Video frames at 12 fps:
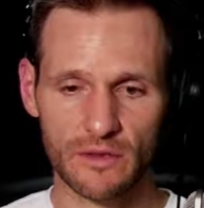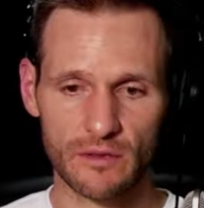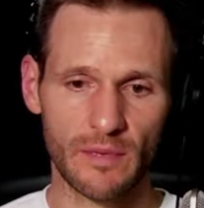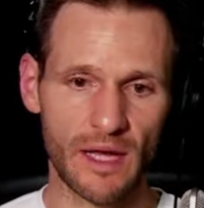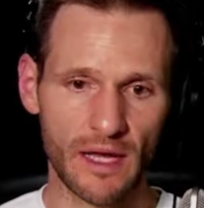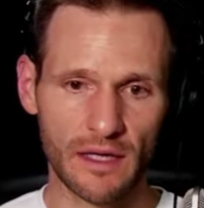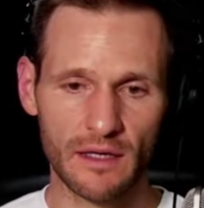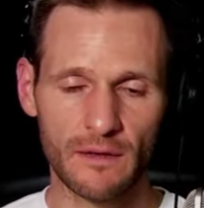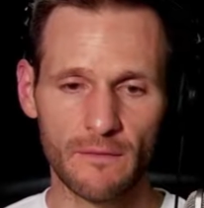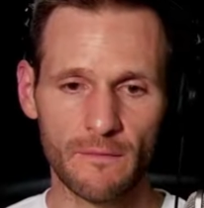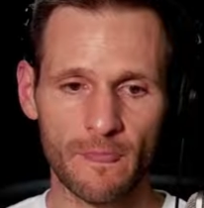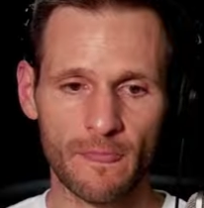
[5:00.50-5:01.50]
May,
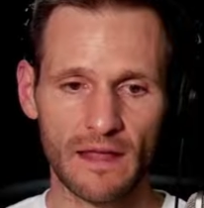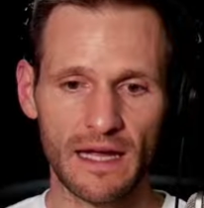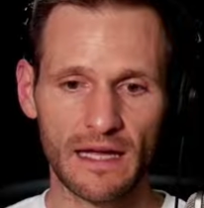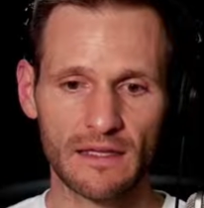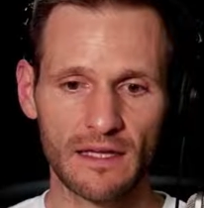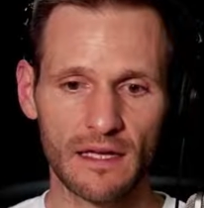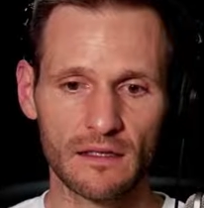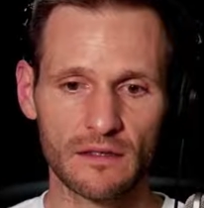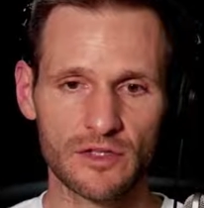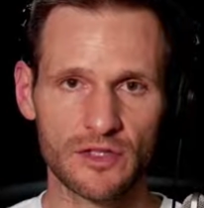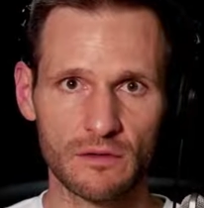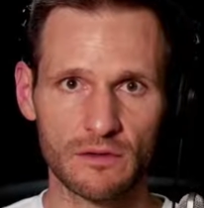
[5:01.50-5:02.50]
and then
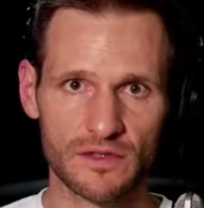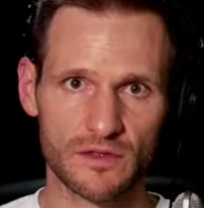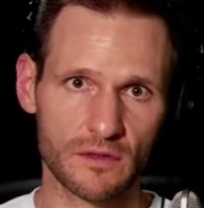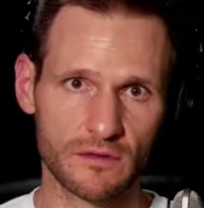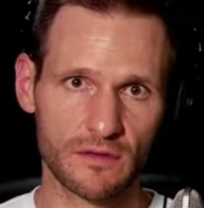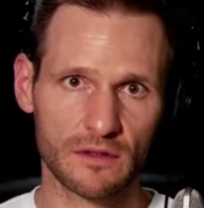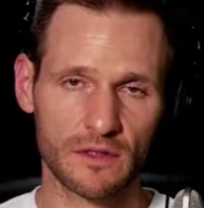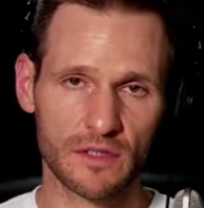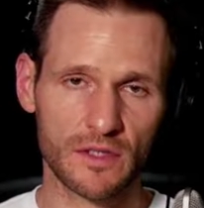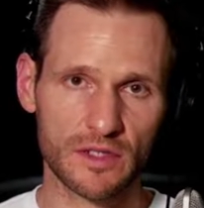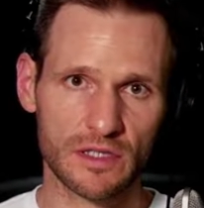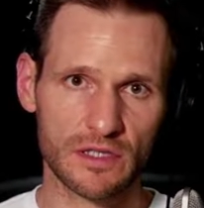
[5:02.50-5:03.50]
June is sort of a
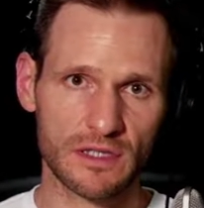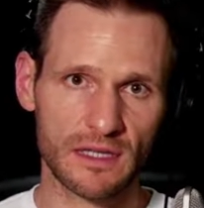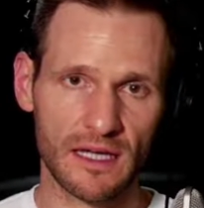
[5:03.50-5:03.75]
cushion in